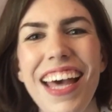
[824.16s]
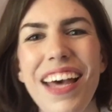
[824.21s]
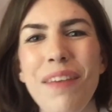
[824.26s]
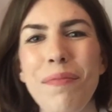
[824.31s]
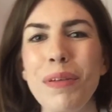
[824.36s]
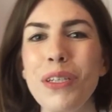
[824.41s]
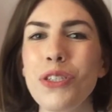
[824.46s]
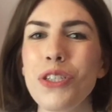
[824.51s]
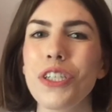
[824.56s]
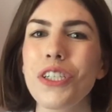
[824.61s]

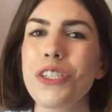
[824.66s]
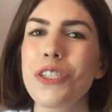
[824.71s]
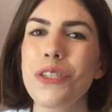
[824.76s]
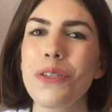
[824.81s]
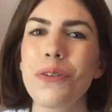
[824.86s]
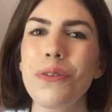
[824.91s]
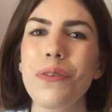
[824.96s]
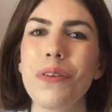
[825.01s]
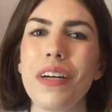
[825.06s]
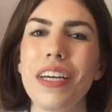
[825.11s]
Be sure
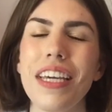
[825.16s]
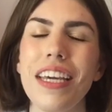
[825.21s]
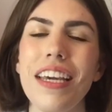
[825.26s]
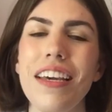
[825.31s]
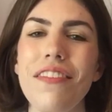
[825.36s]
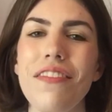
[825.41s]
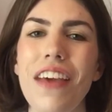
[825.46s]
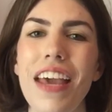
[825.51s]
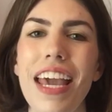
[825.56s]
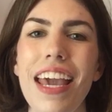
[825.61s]
to
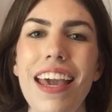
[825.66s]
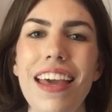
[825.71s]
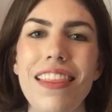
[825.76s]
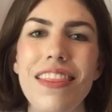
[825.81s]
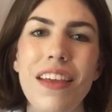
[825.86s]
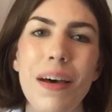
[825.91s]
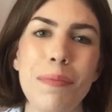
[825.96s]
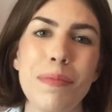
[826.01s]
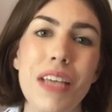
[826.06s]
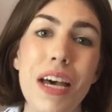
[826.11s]
give a
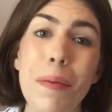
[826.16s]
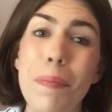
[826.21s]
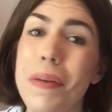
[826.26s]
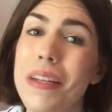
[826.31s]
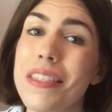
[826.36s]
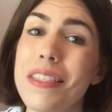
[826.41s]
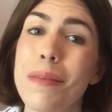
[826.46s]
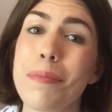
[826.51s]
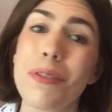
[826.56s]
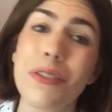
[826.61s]
thumbs up
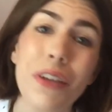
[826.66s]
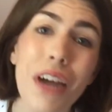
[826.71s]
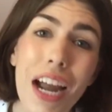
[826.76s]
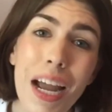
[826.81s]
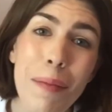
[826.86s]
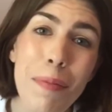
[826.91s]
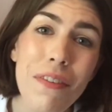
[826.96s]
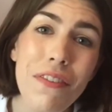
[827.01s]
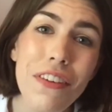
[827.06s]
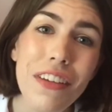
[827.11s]
and
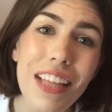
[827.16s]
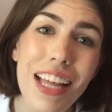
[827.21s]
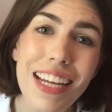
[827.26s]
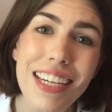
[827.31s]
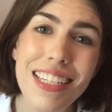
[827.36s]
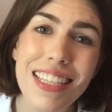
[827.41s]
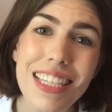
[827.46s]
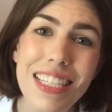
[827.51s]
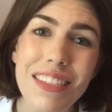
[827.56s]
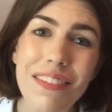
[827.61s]
subscribe if you
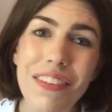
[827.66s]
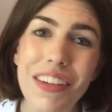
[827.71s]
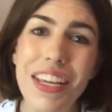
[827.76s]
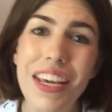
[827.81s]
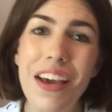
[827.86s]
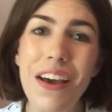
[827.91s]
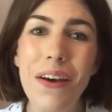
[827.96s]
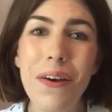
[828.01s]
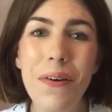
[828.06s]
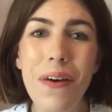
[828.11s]
liked this
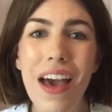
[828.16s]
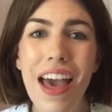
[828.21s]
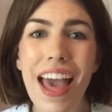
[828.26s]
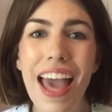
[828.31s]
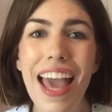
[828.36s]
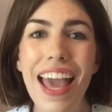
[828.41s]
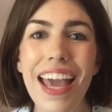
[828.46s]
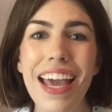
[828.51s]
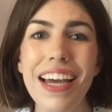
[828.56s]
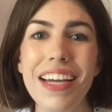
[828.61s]
video,
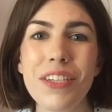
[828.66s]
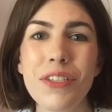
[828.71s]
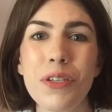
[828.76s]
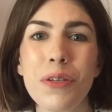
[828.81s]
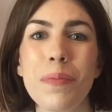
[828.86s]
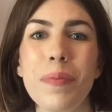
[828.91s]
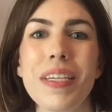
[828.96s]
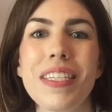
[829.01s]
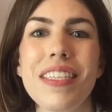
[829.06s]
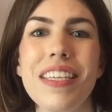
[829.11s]
and
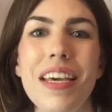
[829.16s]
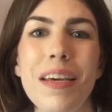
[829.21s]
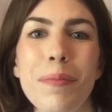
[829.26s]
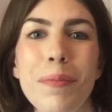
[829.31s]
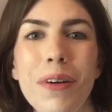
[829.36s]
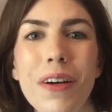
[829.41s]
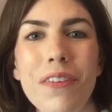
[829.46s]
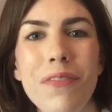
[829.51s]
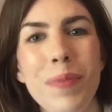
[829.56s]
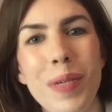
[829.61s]
you'll be seeing
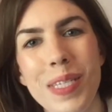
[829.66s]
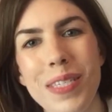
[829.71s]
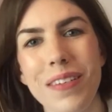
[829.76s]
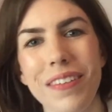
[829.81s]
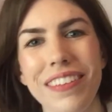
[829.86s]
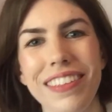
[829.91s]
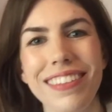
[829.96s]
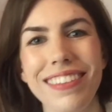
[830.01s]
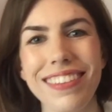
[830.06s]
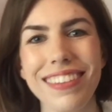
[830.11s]
more of me
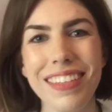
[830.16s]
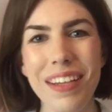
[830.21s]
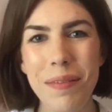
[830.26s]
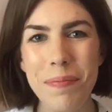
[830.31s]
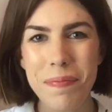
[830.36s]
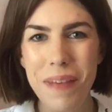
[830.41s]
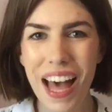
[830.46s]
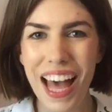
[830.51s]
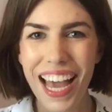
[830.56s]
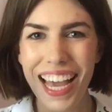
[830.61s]
soon.
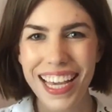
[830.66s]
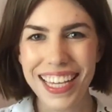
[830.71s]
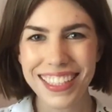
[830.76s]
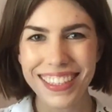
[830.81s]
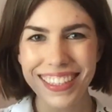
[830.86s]
Bye!